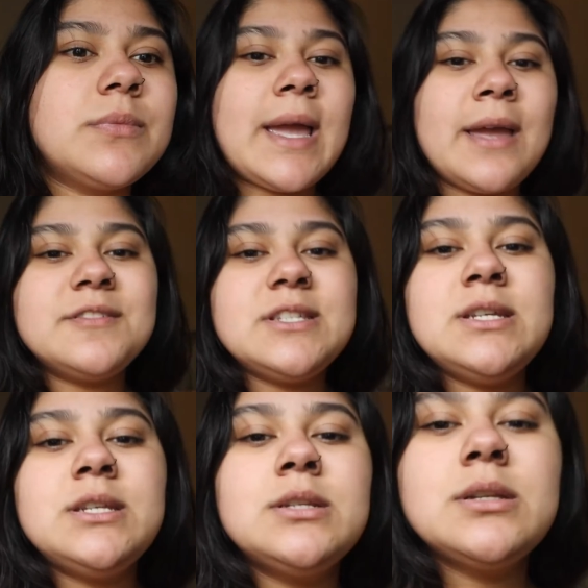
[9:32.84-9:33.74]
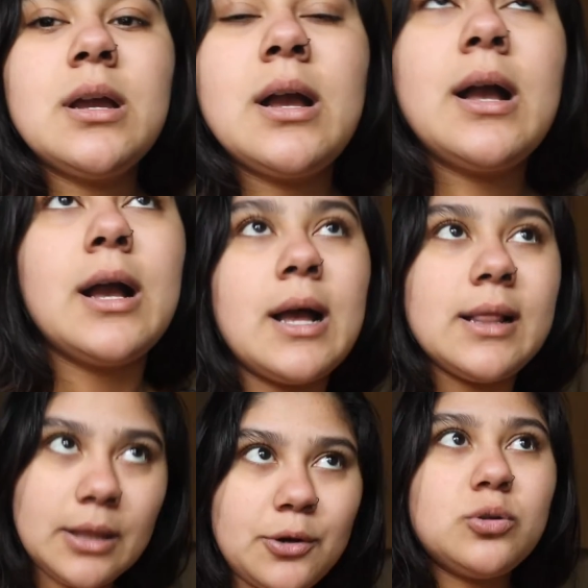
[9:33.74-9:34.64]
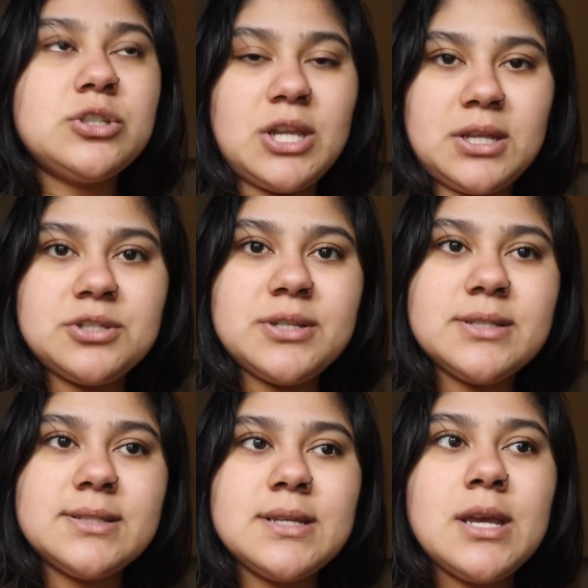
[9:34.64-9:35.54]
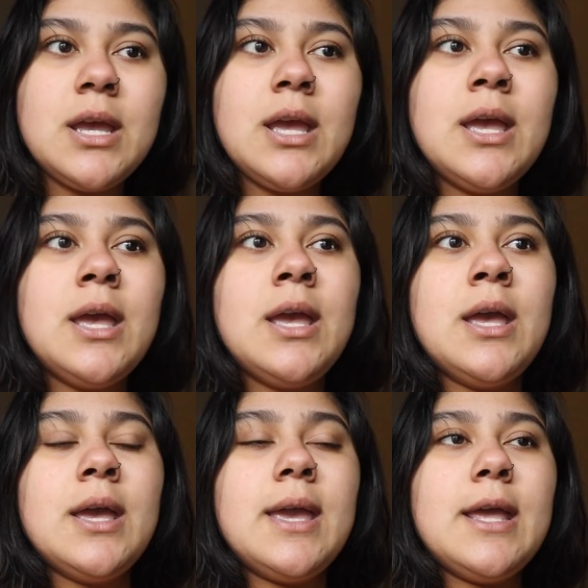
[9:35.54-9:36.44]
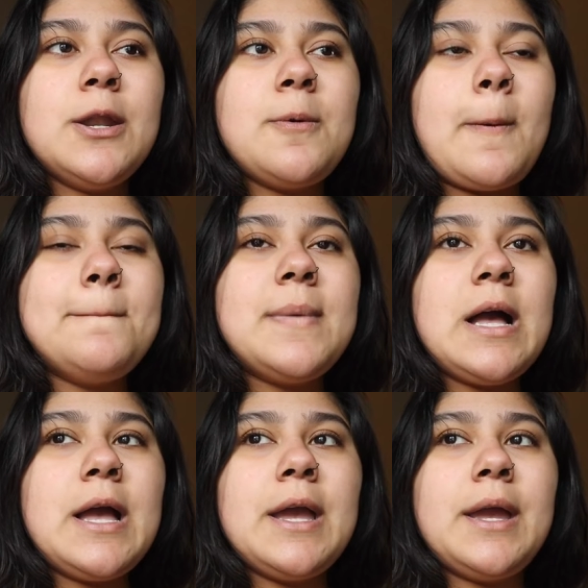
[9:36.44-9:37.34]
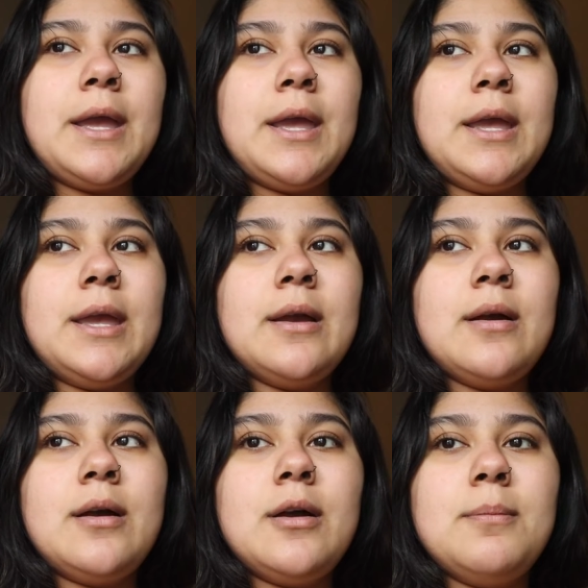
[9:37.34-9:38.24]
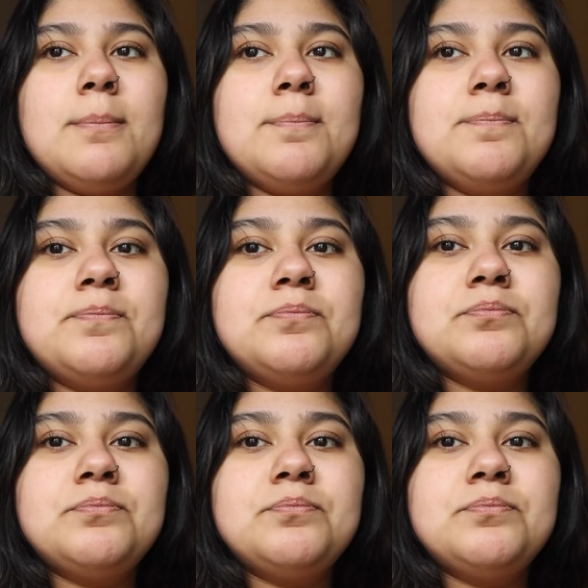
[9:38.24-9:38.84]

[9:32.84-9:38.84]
I've seen a little changes in my um